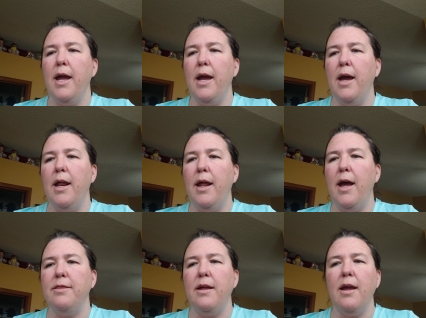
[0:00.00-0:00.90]
And
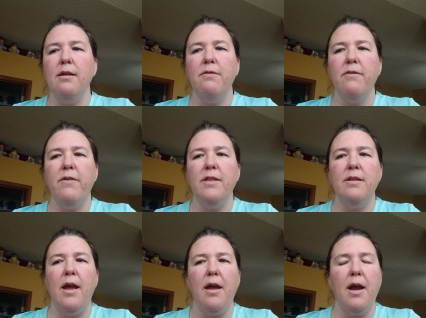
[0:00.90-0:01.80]
at the end of the fifth
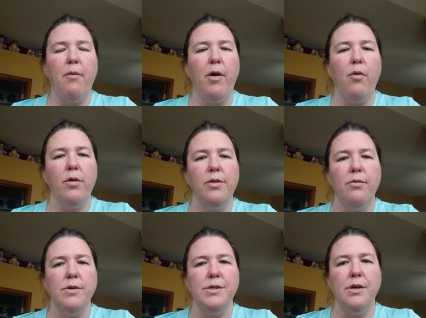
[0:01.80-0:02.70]
day, I recorded the
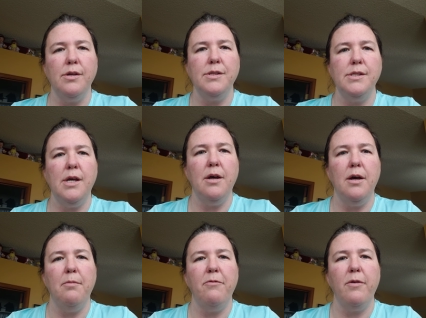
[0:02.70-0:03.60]
results
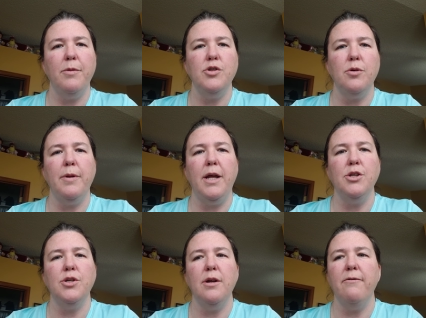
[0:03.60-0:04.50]
um, from the
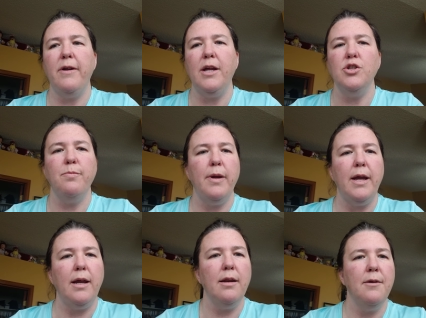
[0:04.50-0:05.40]
germination of each bean.